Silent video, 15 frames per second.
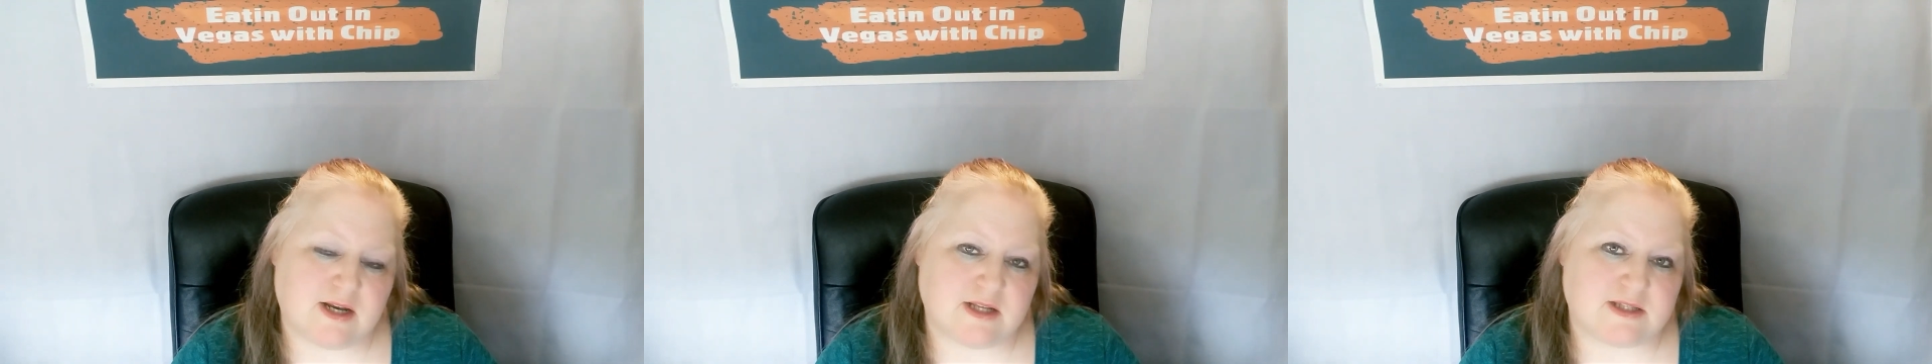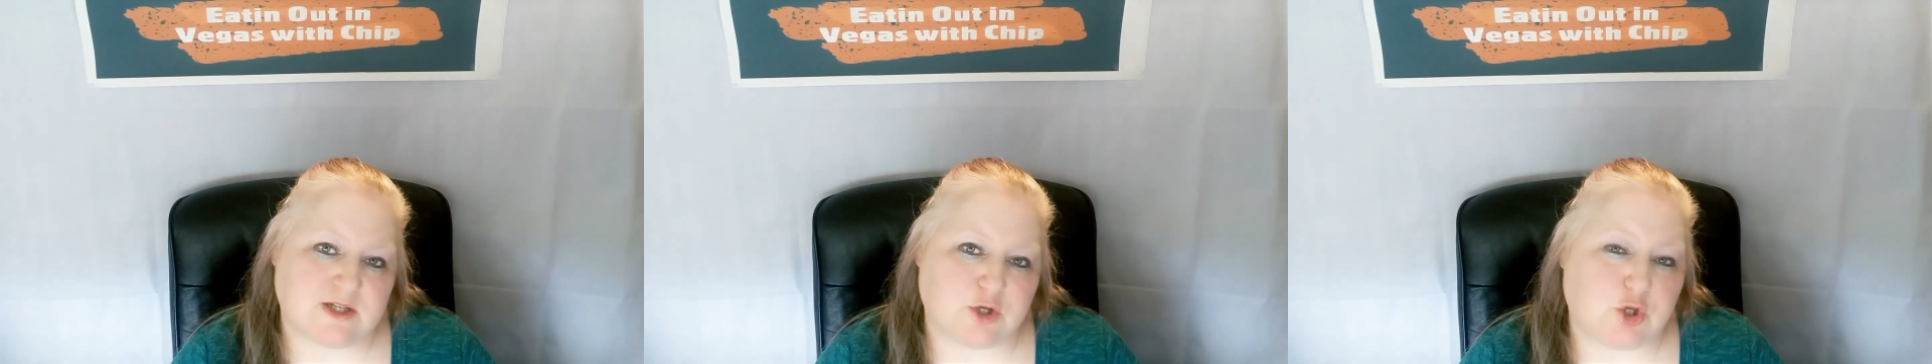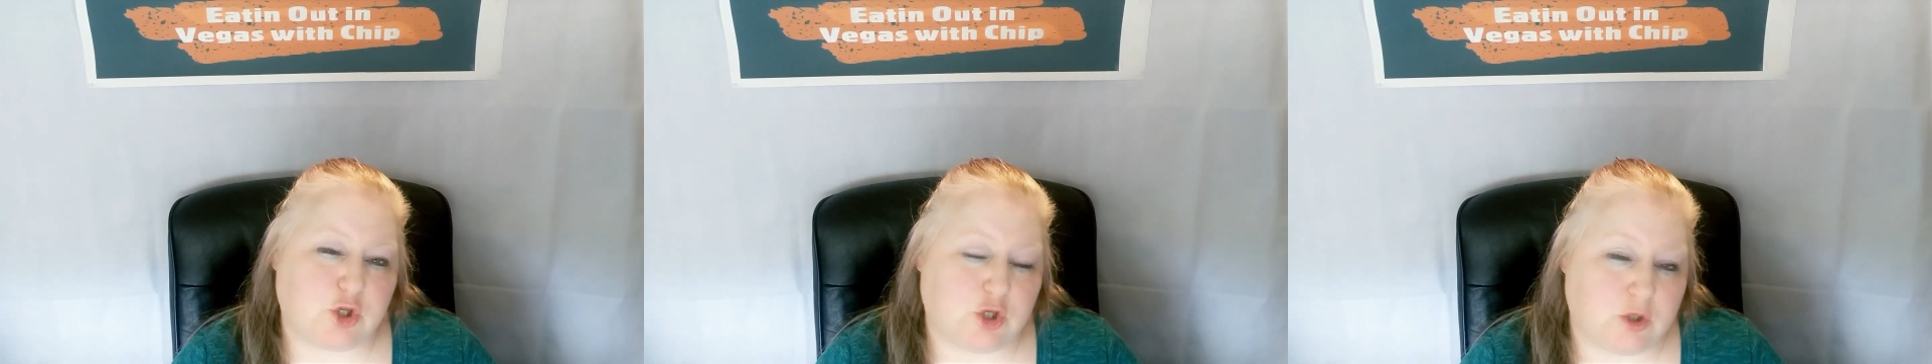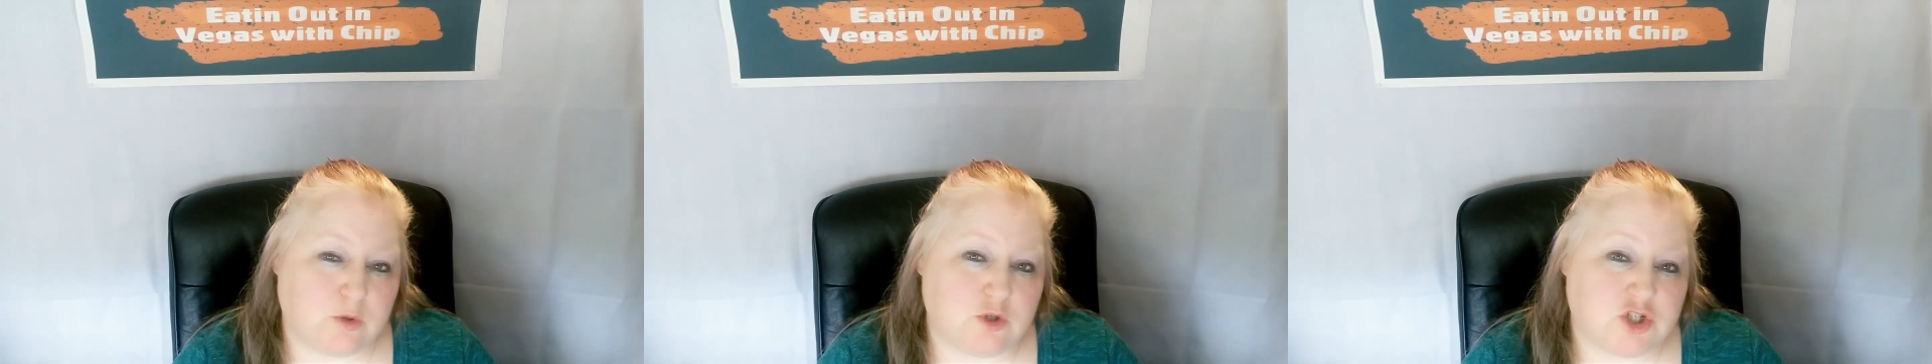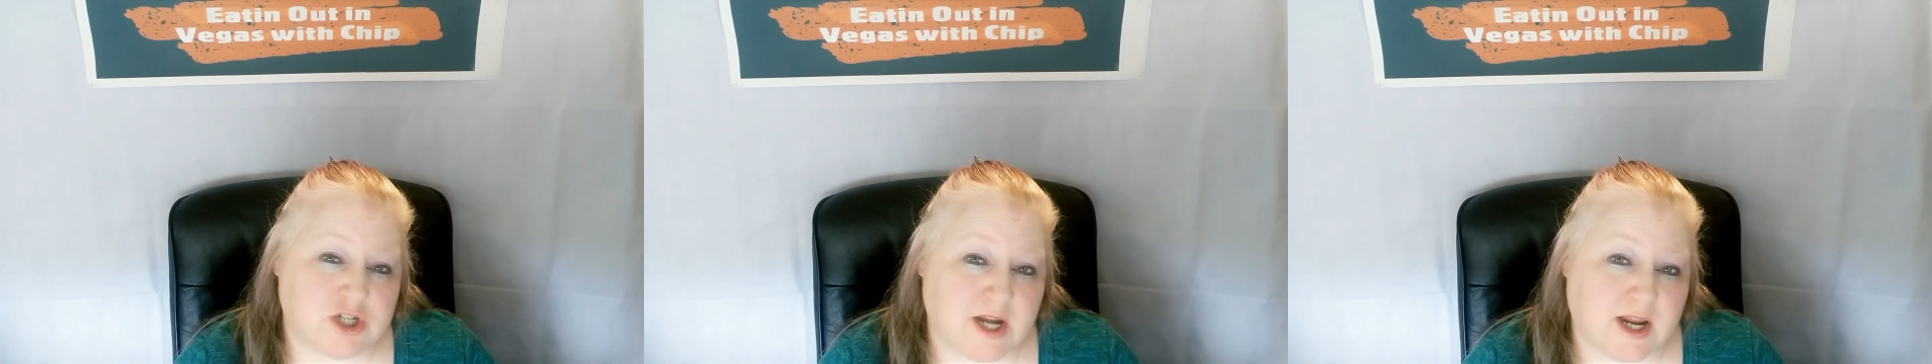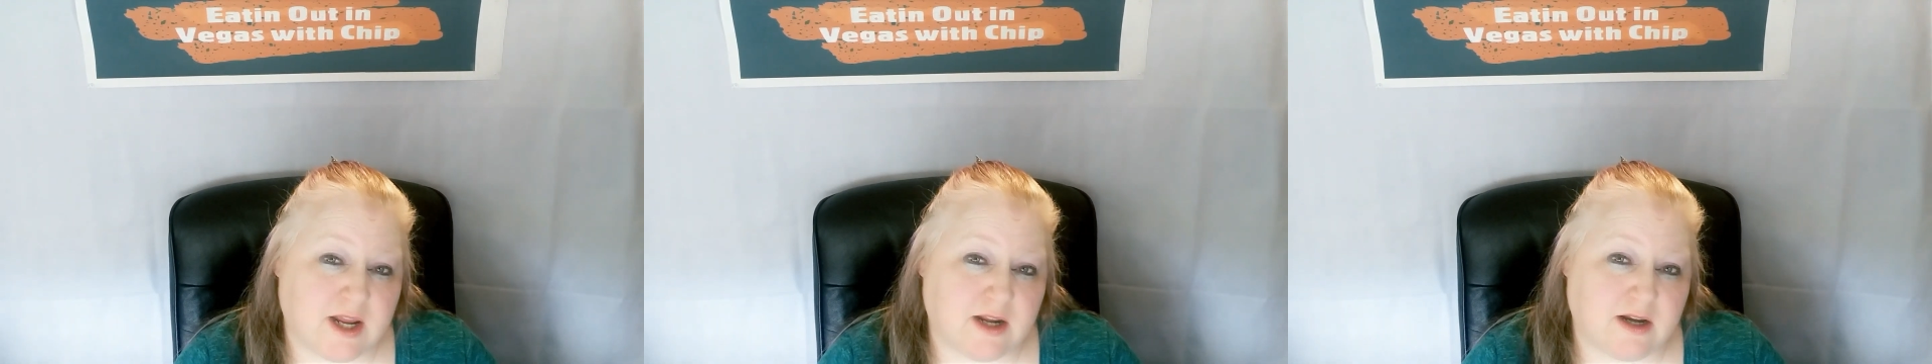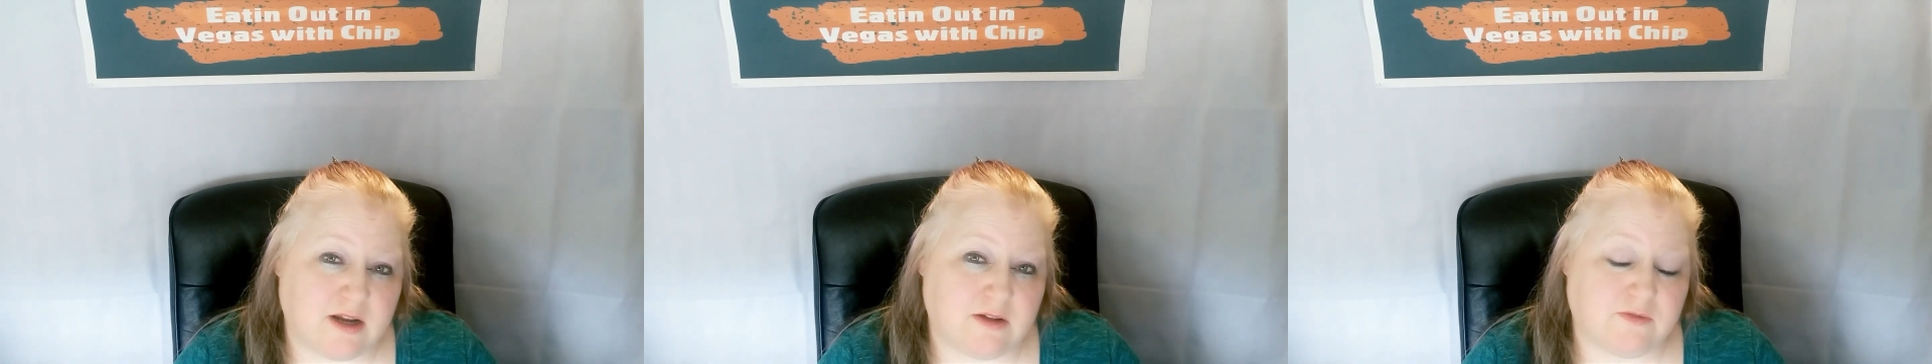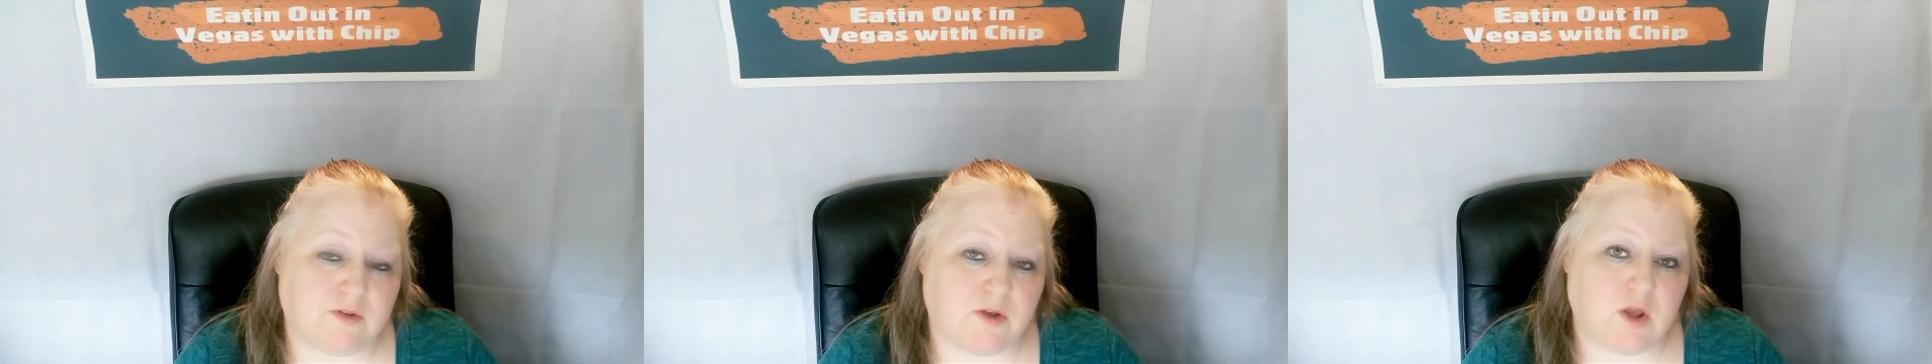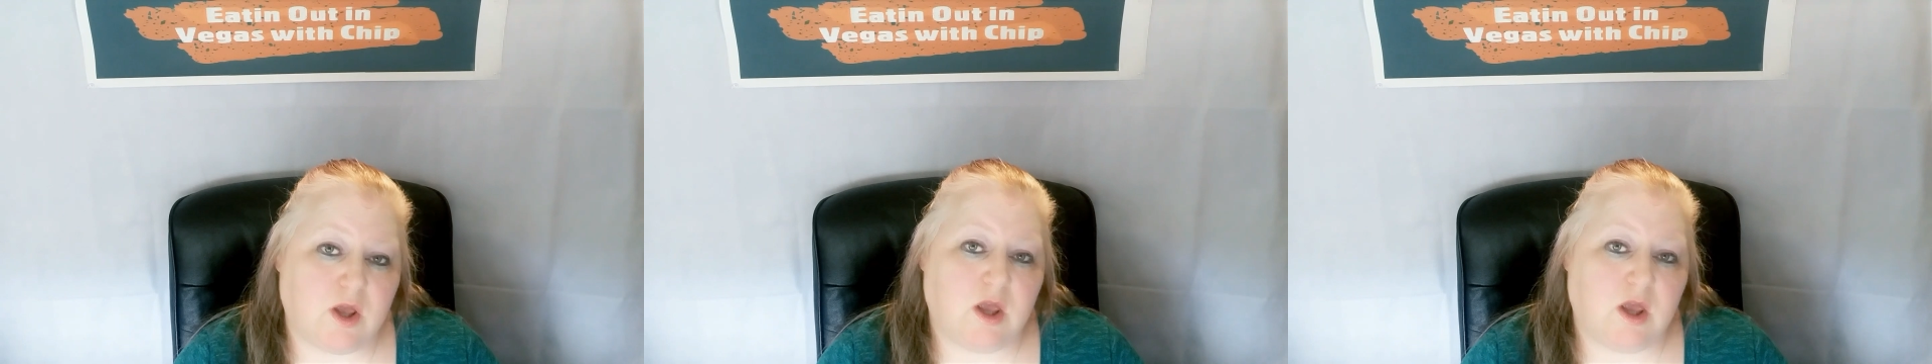it's a huge negative.